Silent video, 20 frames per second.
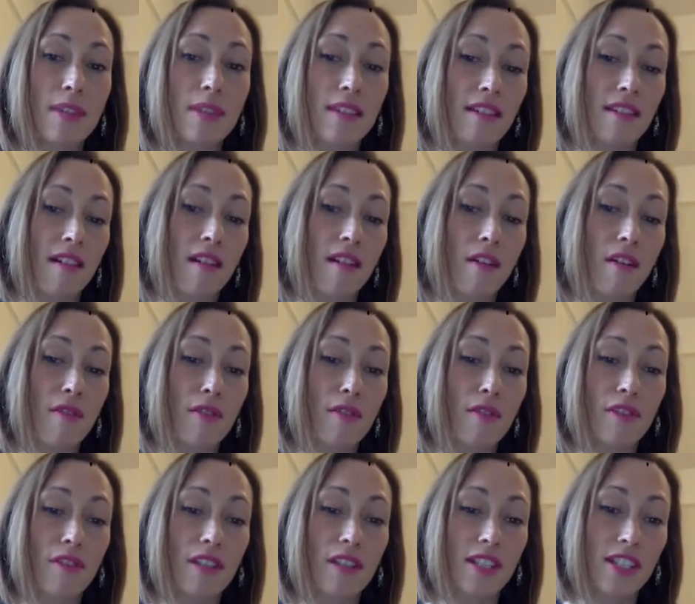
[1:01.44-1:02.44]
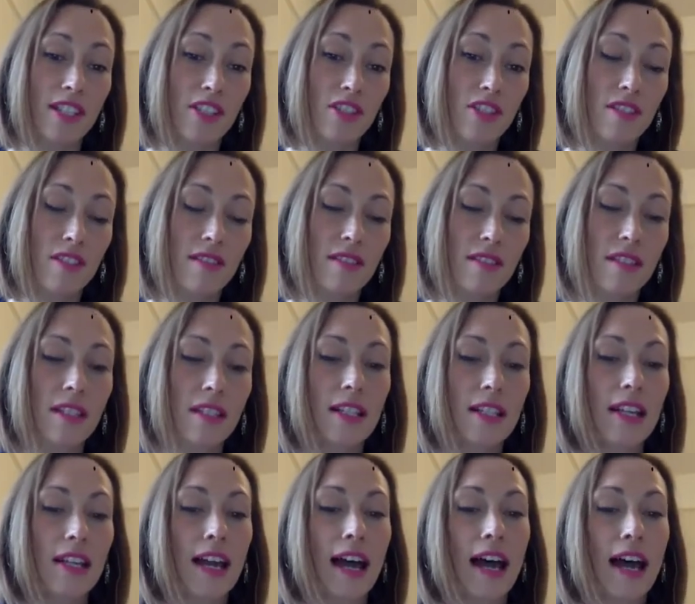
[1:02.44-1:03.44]
the heart of all of our decisions.
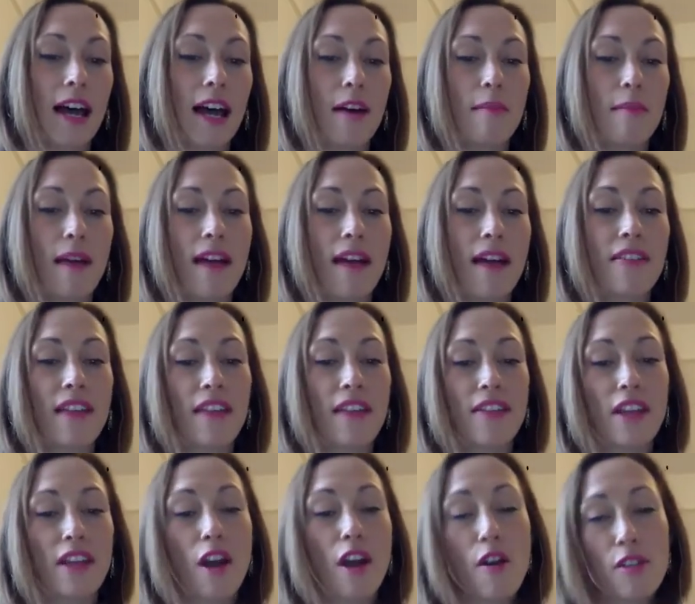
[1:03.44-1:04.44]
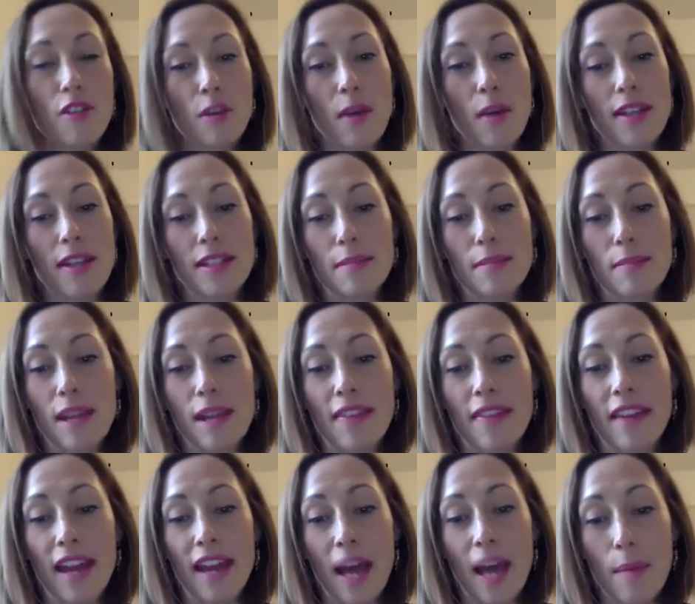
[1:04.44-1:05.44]
And that the only way to make
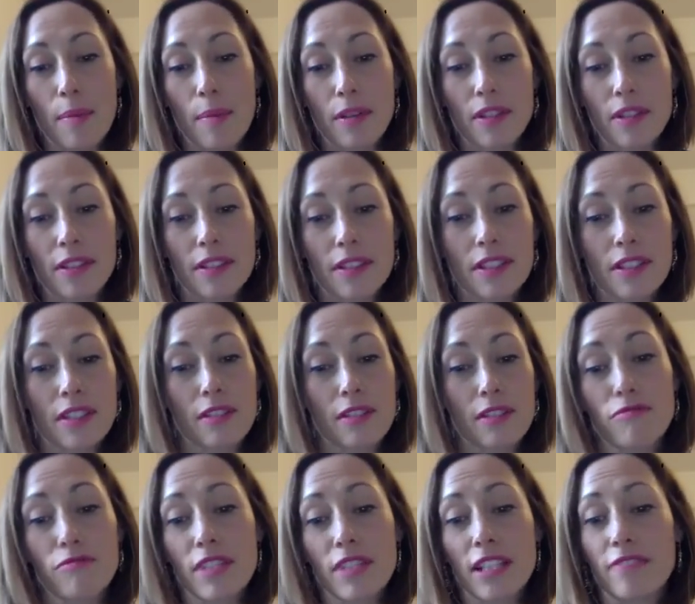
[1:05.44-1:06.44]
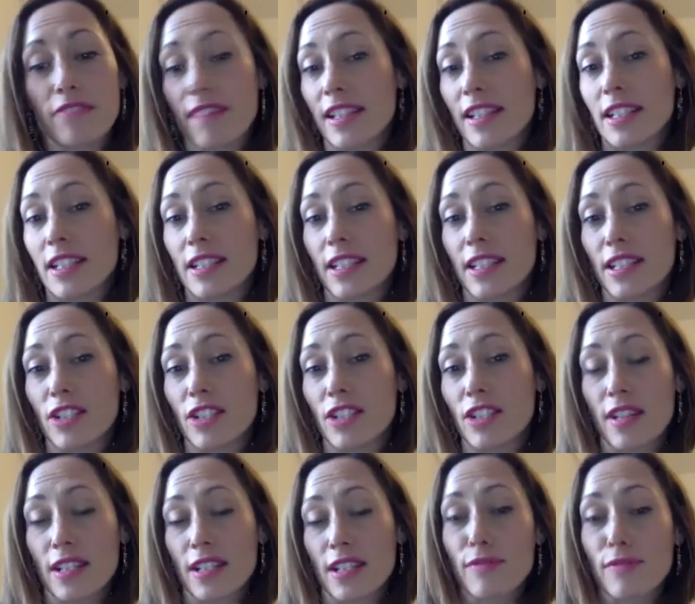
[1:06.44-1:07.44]
that happen, to really radically
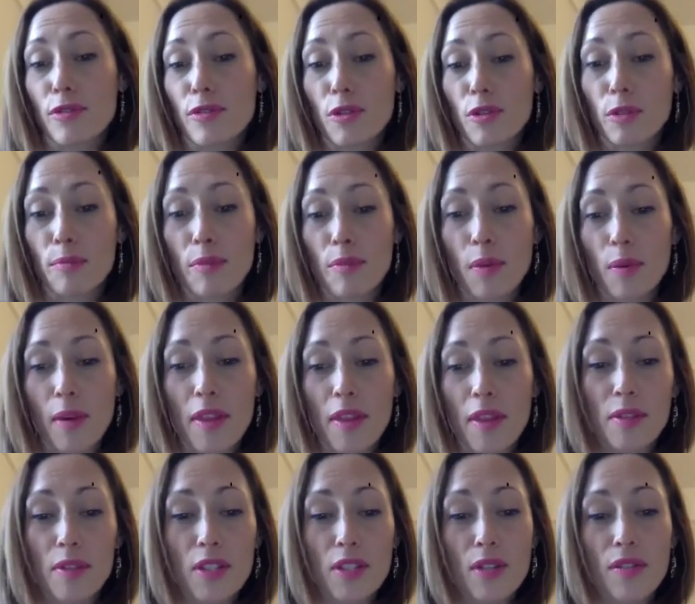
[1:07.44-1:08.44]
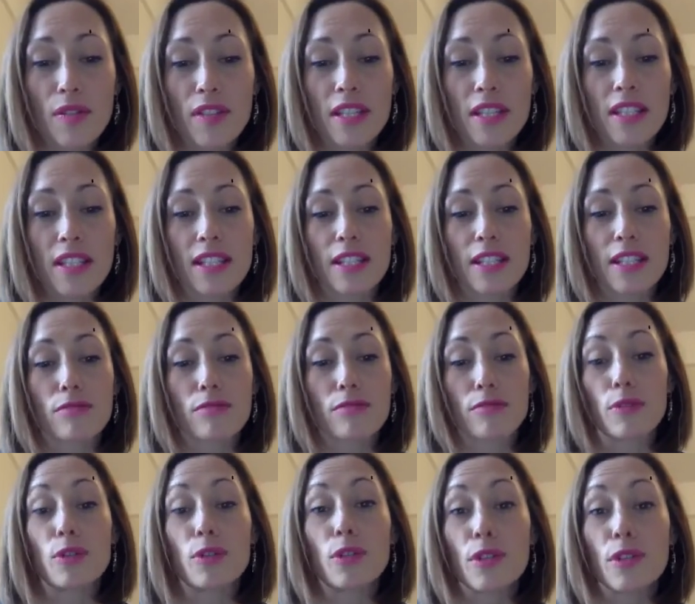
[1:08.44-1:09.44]
transform the way that we do things, is
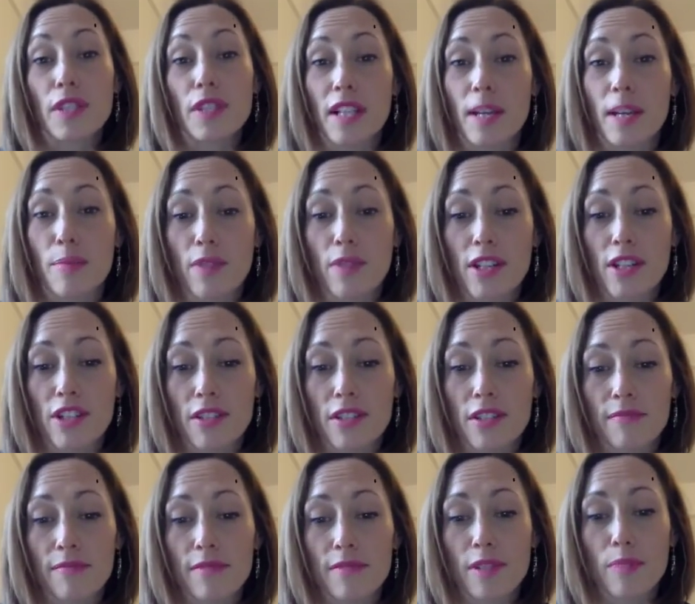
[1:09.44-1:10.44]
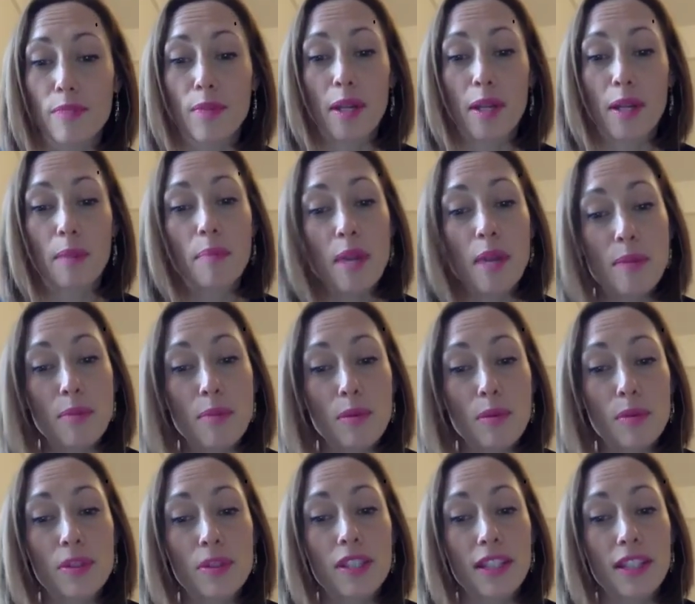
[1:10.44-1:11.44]
through good collaboration. So bringing
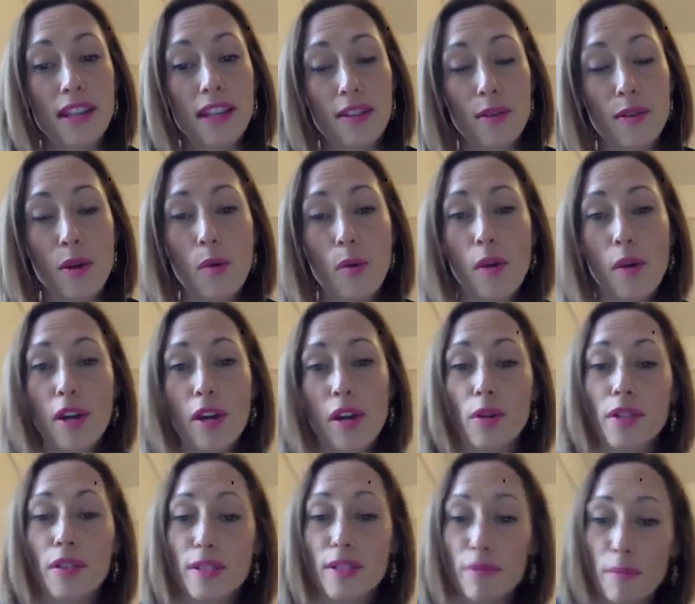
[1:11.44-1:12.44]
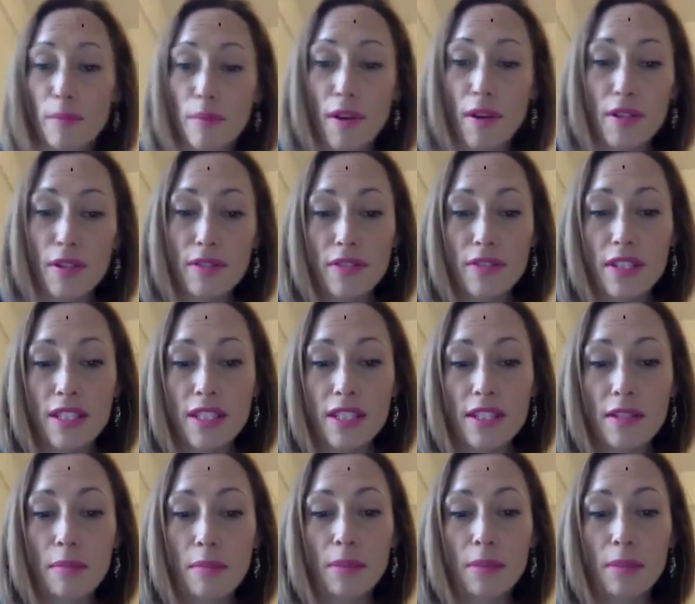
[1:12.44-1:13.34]
people together who are working on different parts of the system,